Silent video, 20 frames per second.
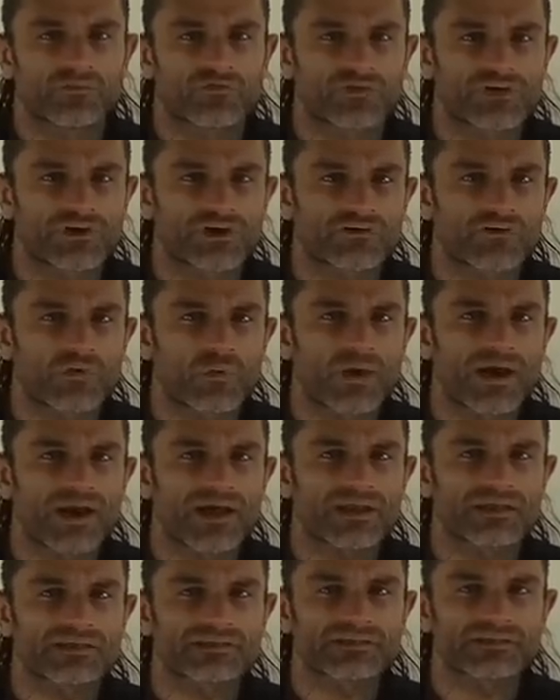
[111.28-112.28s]
Bring your
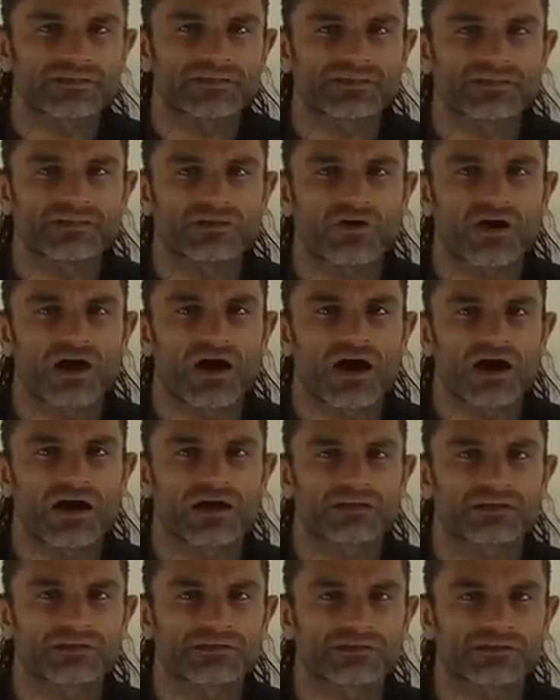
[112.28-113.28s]
awareness into your
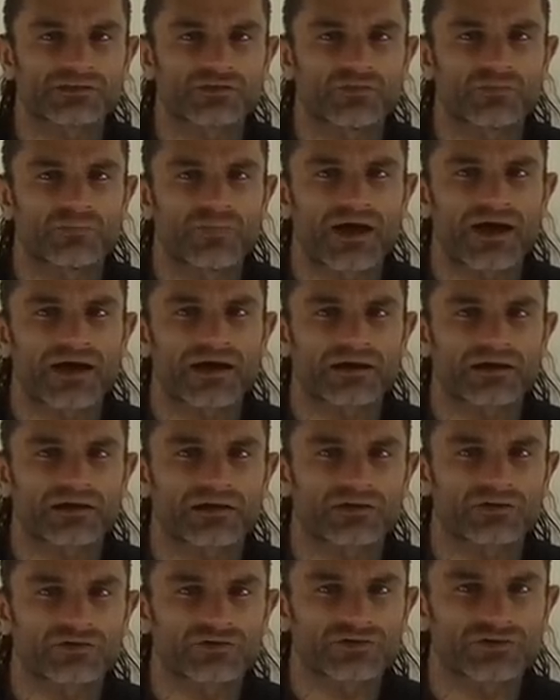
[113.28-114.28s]
heart, your back,
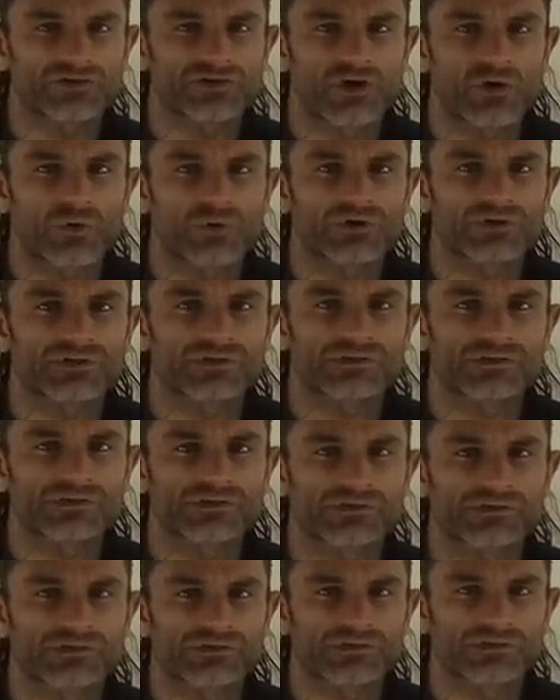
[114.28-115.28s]
your
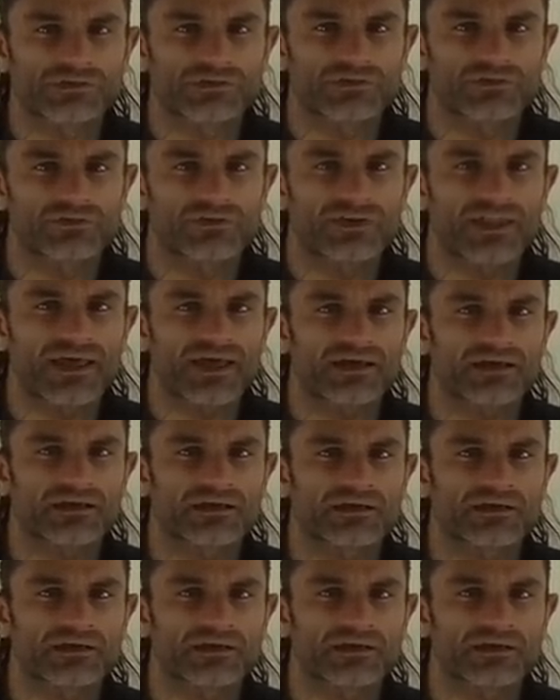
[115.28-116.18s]
shoulders, your neck